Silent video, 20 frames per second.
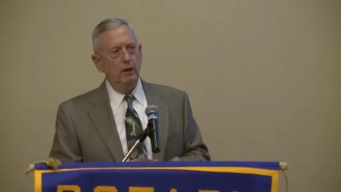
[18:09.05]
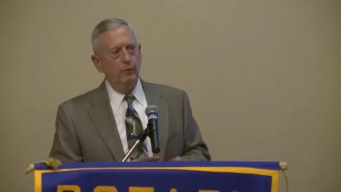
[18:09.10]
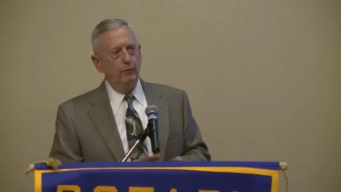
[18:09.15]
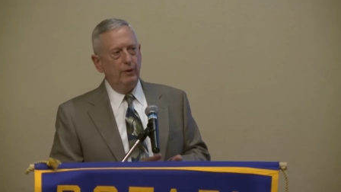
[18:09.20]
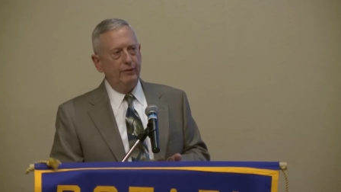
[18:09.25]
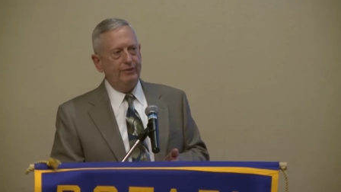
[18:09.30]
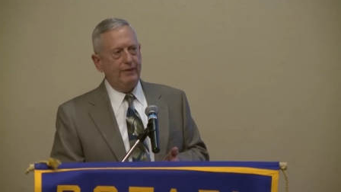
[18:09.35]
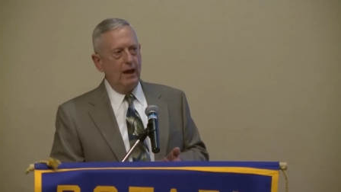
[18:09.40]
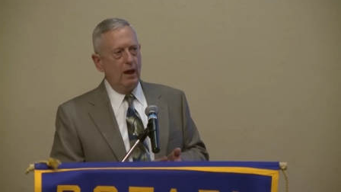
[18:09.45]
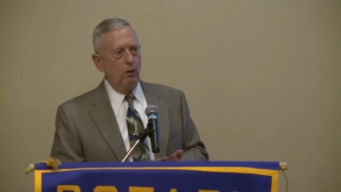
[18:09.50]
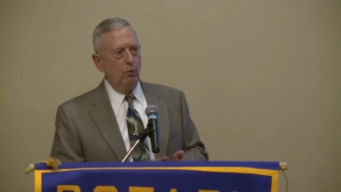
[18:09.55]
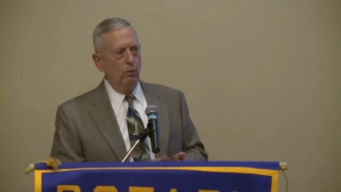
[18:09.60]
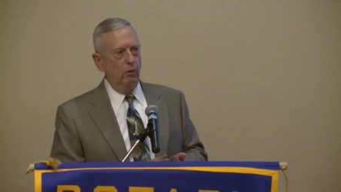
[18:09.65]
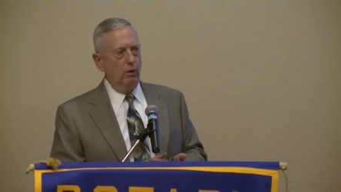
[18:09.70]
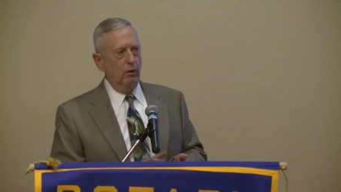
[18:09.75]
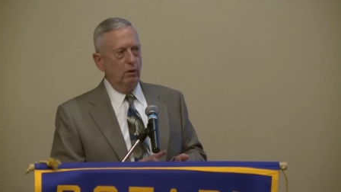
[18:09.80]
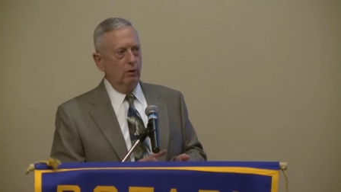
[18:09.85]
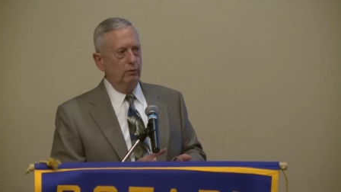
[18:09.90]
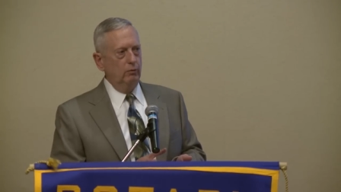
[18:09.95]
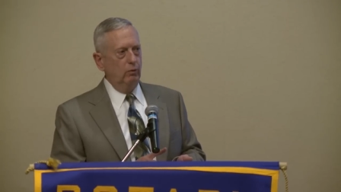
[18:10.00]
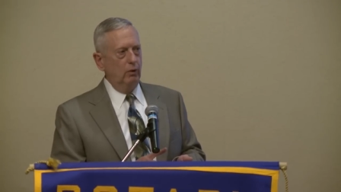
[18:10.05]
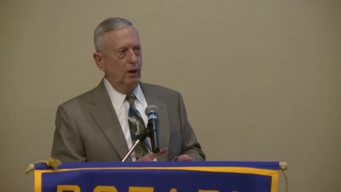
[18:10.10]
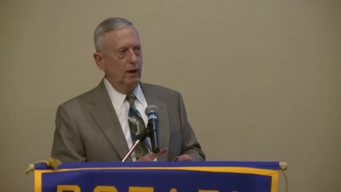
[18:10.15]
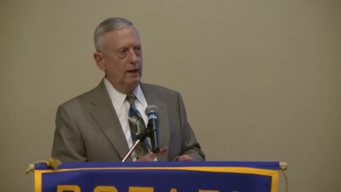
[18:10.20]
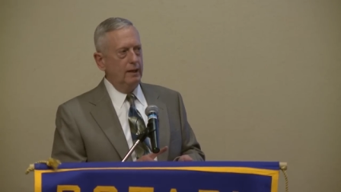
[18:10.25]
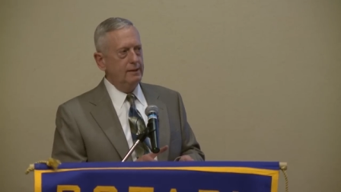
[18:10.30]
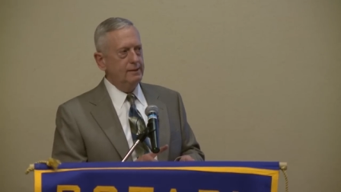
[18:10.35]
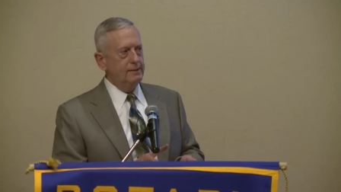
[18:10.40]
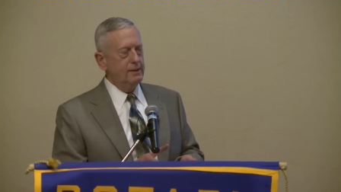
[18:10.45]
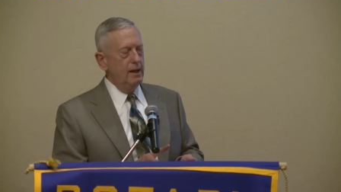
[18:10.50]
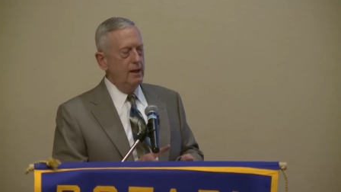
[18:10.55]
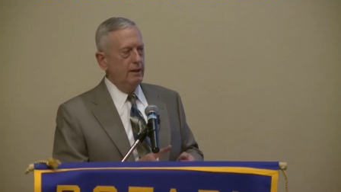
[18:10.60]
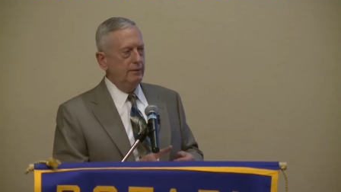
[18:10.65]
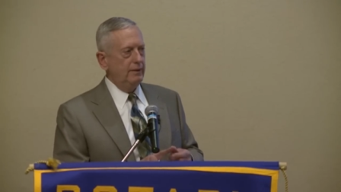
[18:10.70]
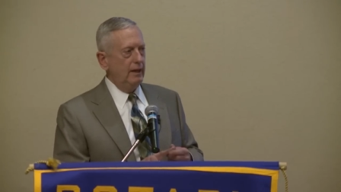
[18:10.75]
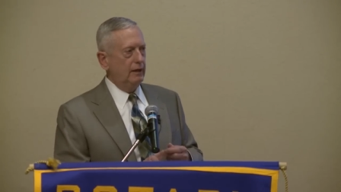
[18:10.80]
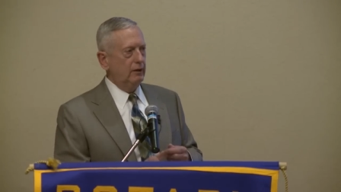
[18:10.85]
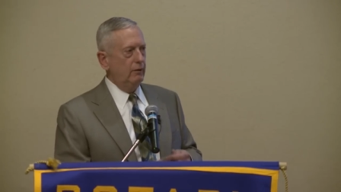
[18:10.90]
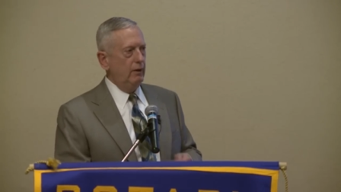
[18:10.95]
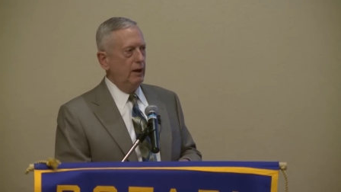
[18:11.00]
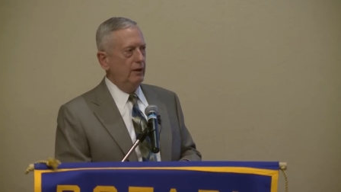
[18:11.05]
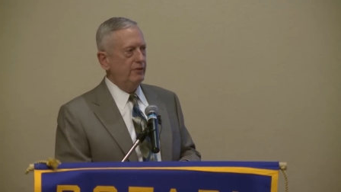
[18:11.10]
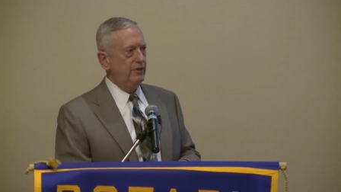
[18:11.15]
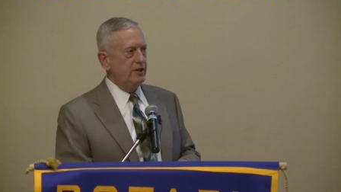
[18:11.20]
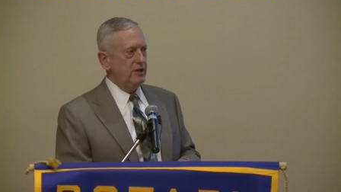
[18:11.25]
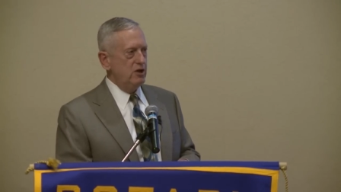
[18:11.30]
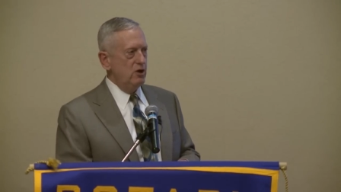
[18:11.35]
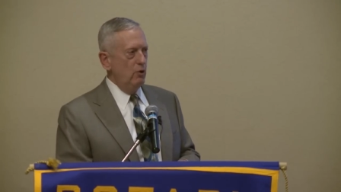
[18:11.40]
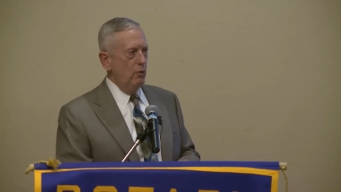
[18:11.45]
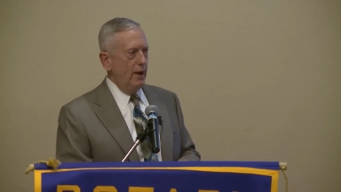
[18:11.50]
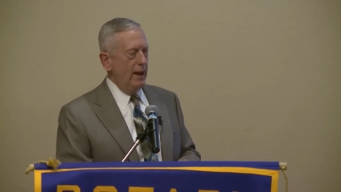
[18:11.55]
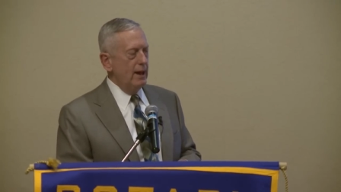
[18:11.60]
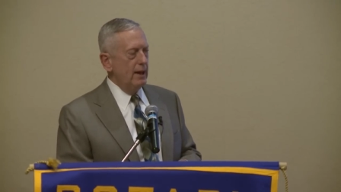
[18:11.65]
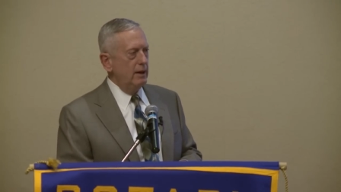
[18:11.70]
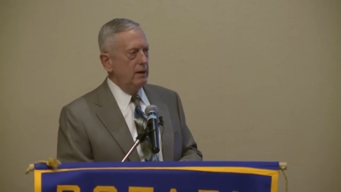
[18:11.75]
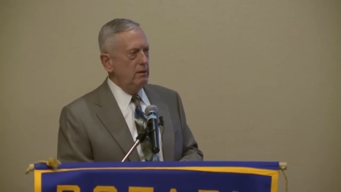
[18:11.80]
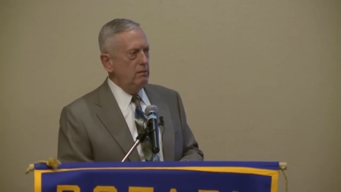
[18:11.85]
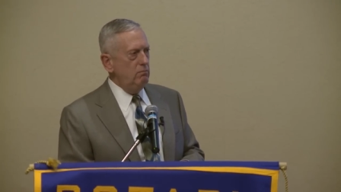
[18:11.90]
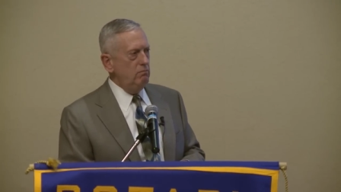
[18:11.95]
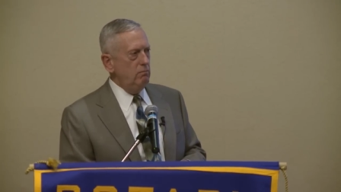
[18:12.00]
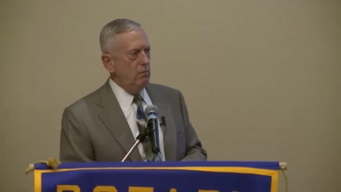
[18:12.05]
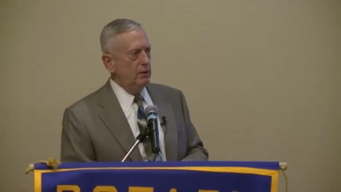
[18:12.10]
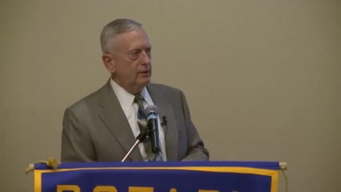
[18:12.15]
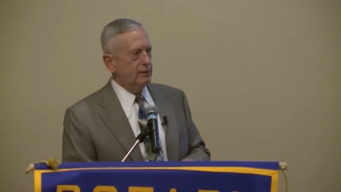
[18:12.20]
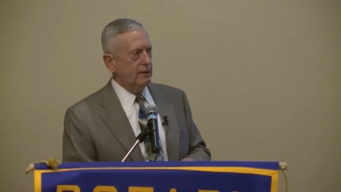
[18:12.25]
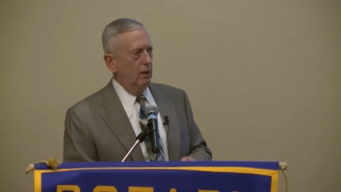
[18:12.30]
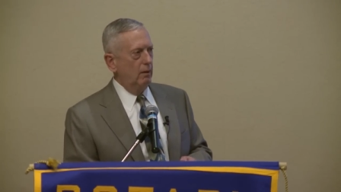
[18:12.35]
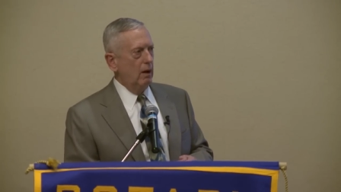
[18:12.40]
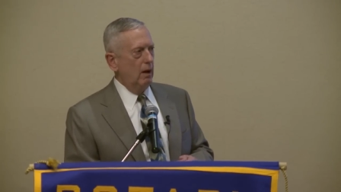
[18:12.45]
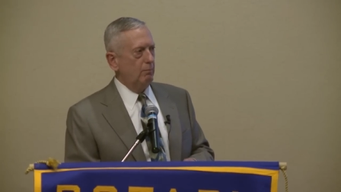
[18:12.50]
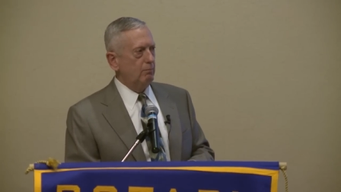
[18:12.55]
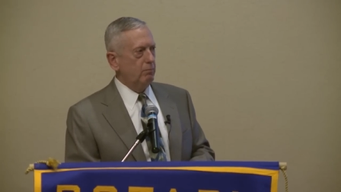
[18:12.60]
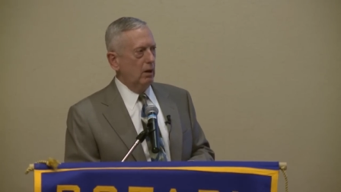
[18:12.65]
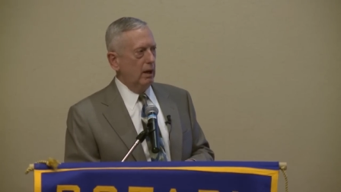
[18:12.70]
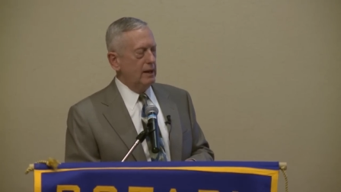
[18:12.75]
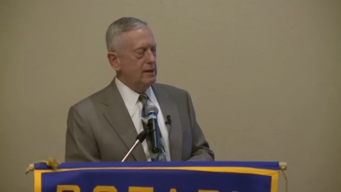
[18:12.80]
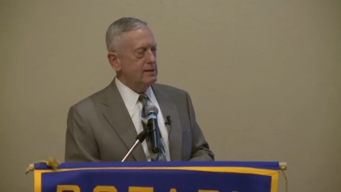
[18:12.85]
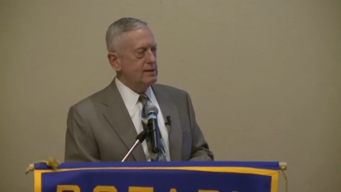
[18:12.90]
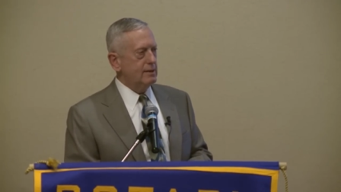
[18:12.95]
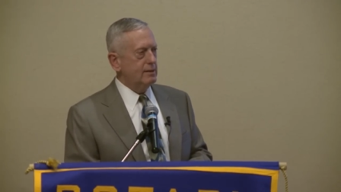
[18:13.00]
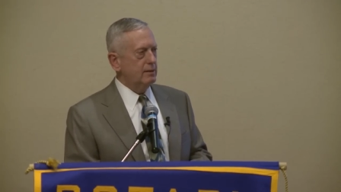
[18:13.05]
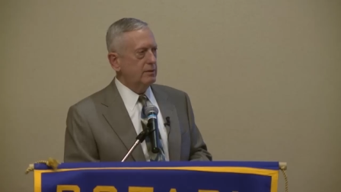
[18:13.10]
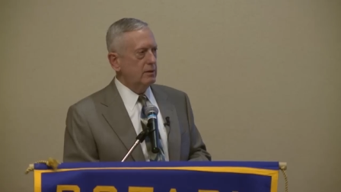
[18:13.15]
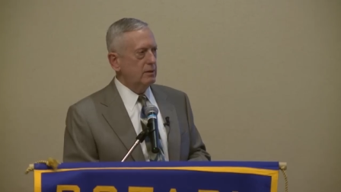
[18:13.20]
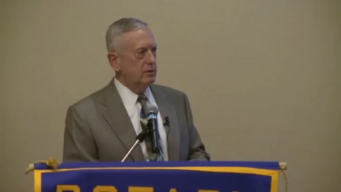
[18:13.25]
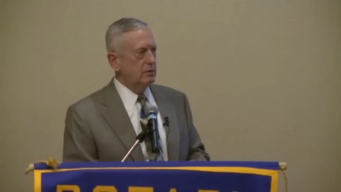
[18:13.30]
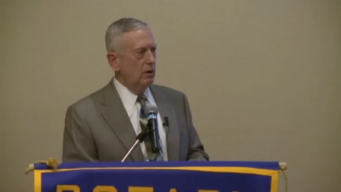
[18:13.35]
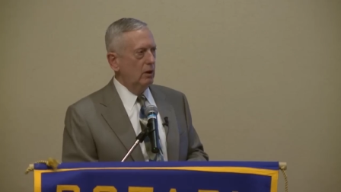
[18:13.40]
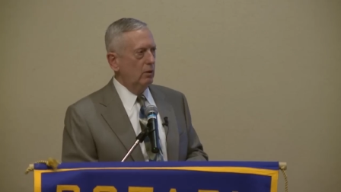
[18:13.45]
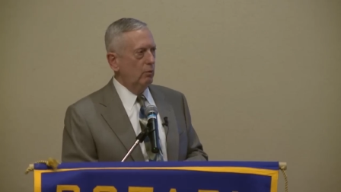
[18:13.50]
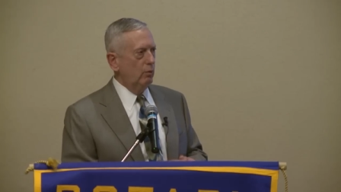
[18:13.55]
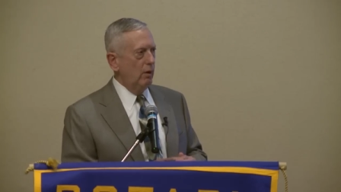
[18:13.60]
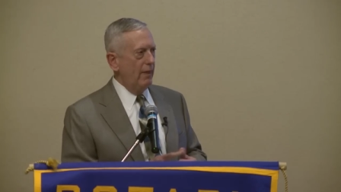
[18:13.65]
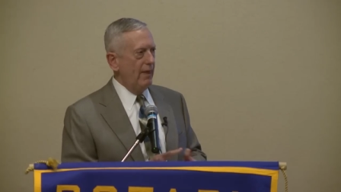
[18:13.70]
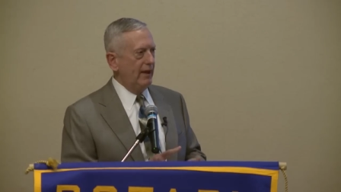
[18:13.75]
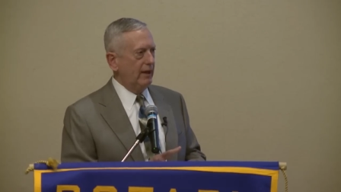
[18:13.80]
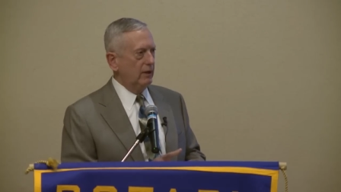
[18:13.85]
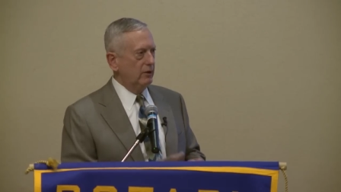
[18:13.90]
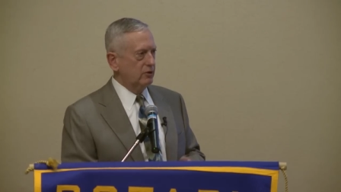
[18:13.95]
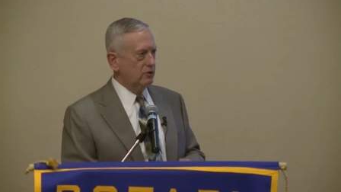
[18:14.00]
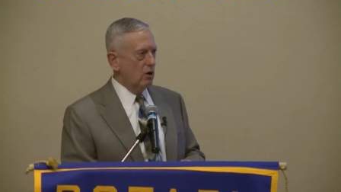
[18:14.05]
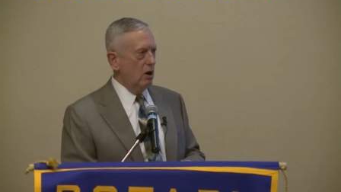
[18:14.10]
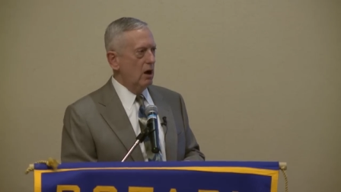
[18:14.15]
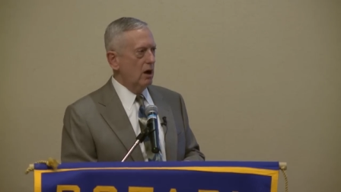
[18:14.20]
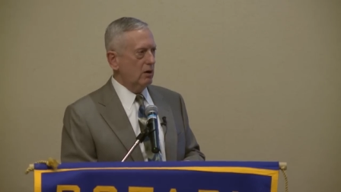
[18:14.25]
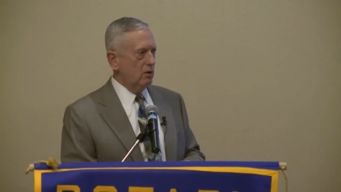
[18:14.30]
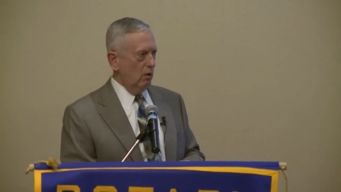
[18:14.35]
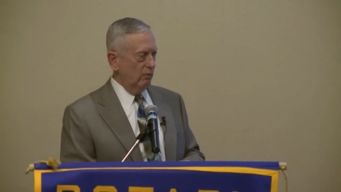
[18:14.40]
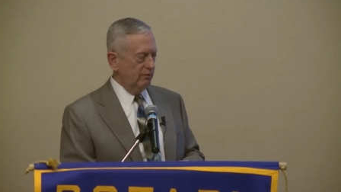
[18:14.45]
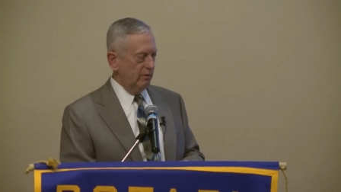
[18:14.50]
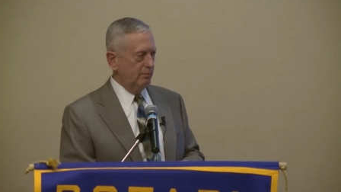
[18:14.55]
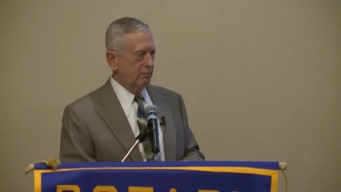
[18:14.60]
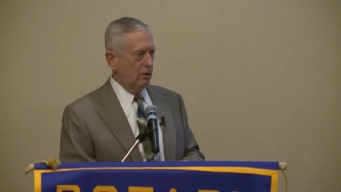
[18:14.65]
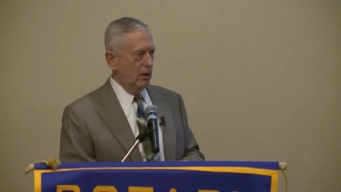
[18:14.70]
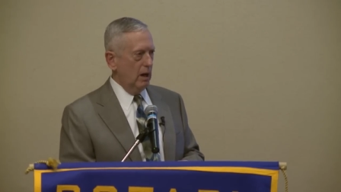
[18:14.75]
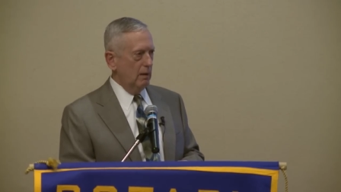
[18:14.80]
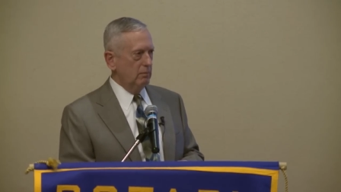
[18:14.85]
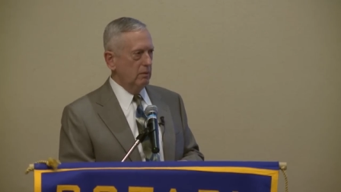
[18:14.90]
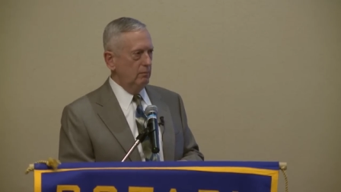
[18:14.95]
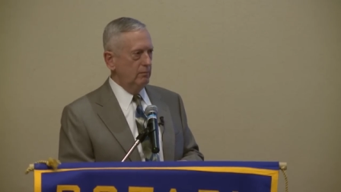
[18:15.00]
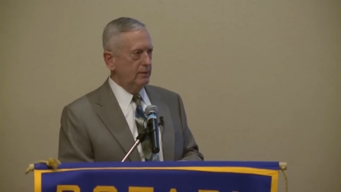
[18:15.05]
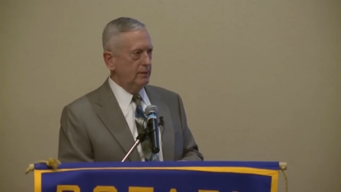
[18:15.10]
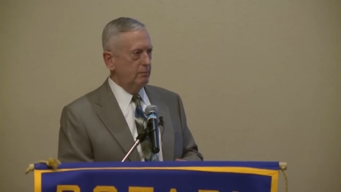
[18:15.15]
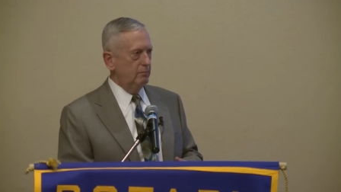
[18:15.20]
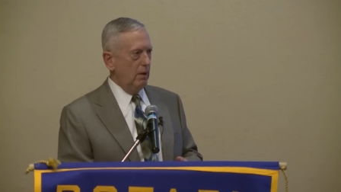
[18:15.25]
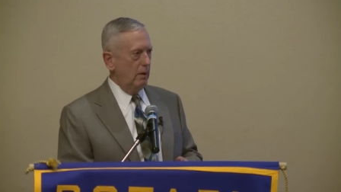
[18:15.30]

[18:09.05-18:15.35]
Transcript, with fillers: with that world was they created the U N, so a place to, where they can talk over problems.